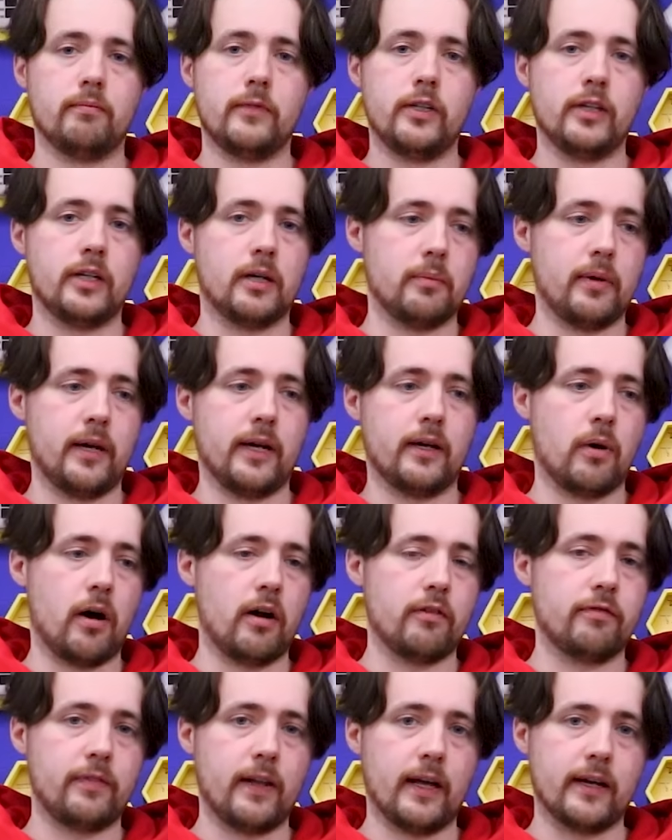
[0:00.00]
you can be
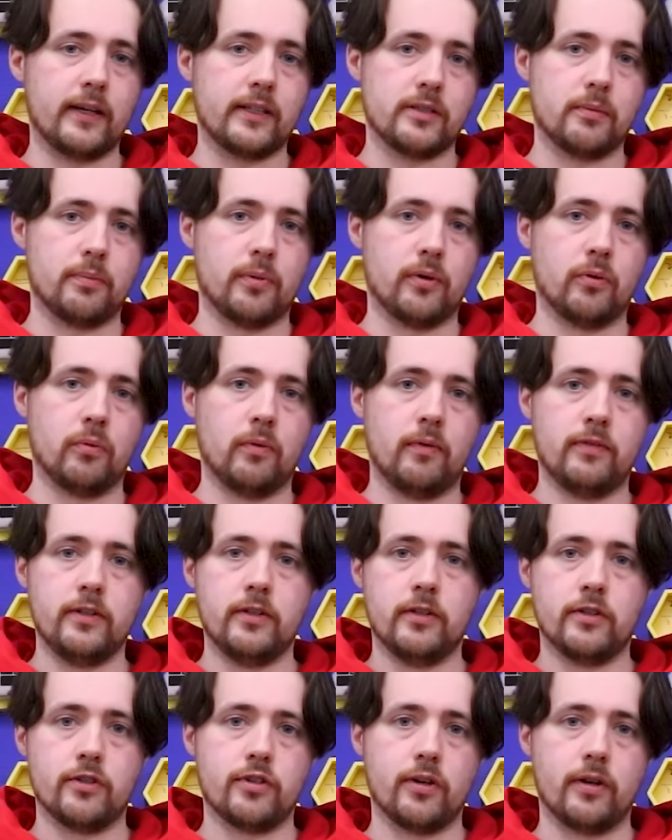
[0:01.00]
quite flexible with
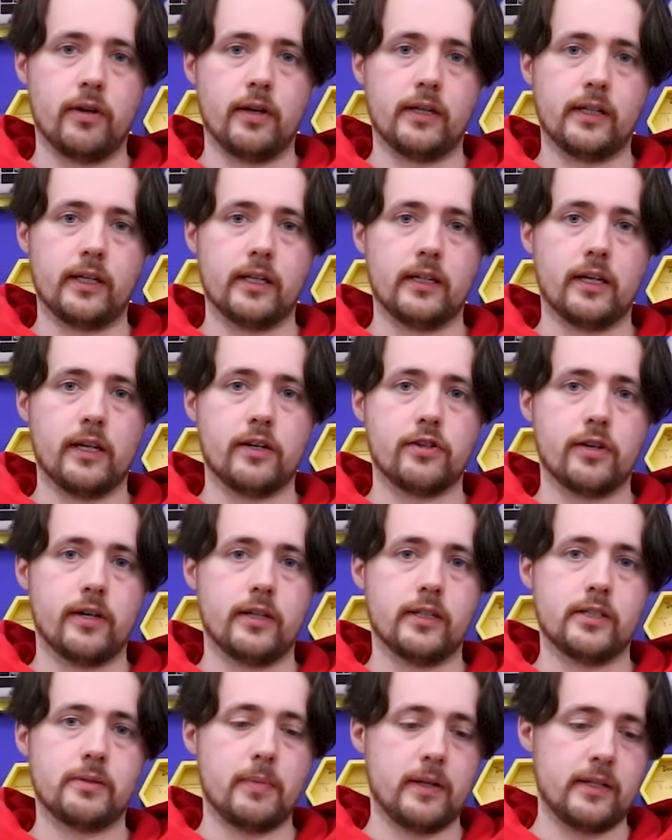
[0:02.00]
your shooting
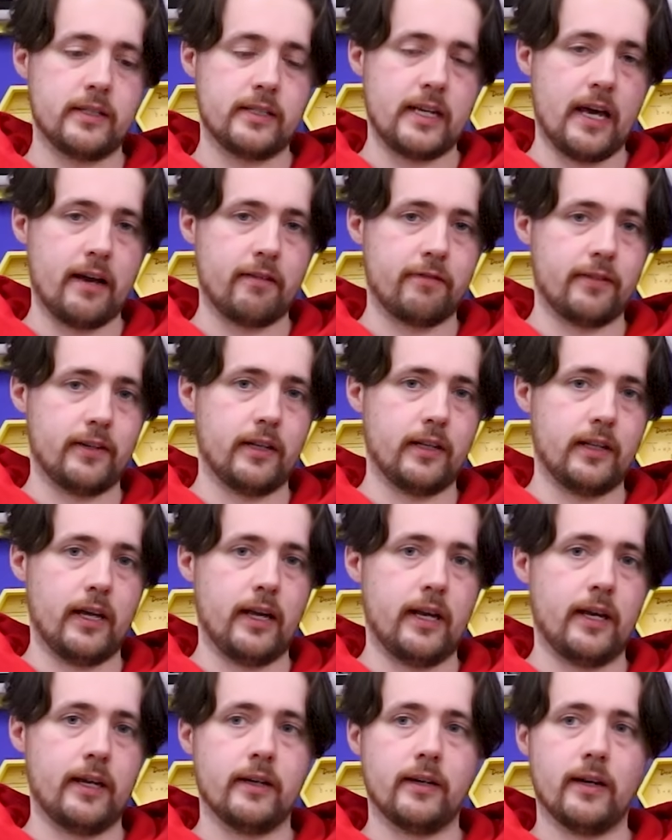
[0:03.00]
conditions, but
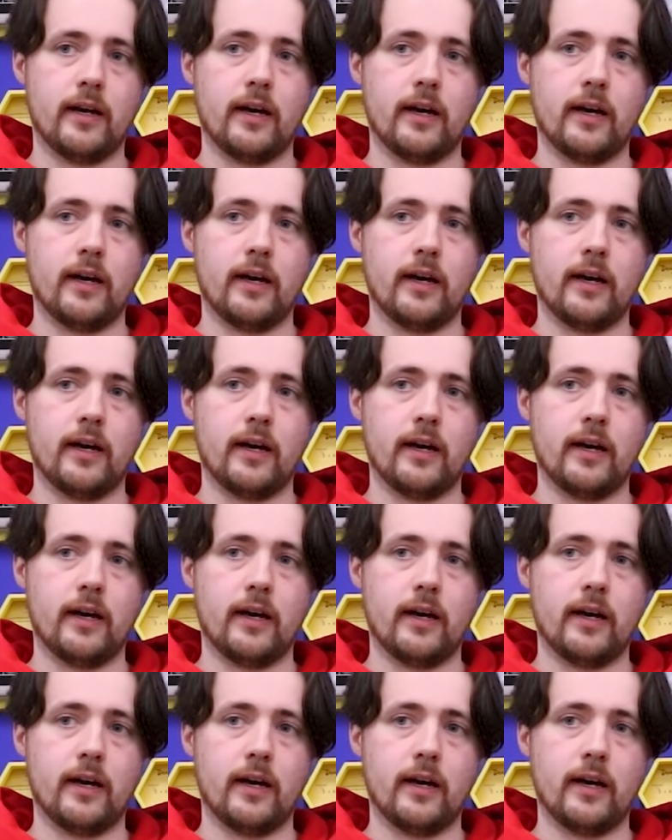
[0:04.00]
definitely